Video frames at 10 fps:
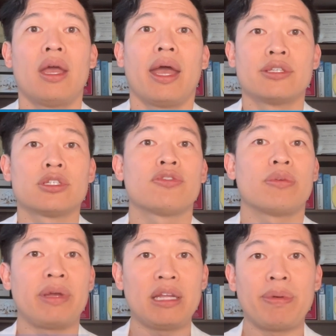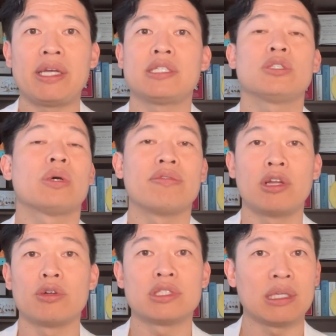And so, for many patients who have
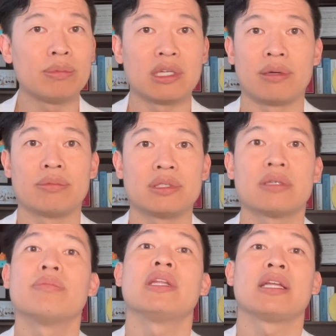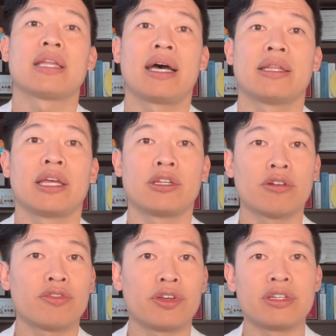no symptoms, meaning that they don't
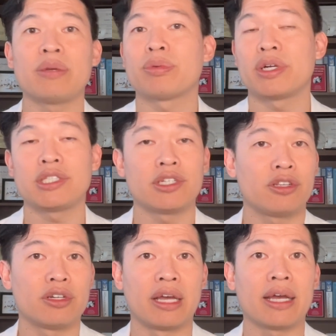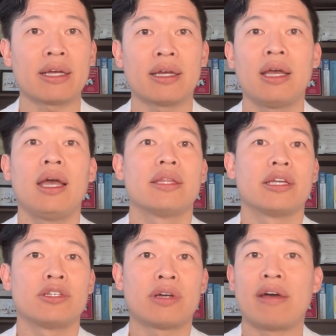feel any pressure in their neck, they
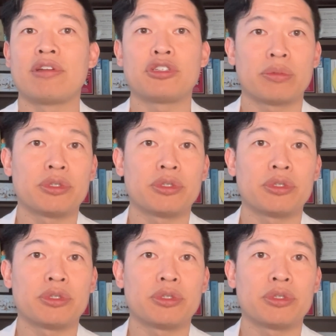don't have any trouble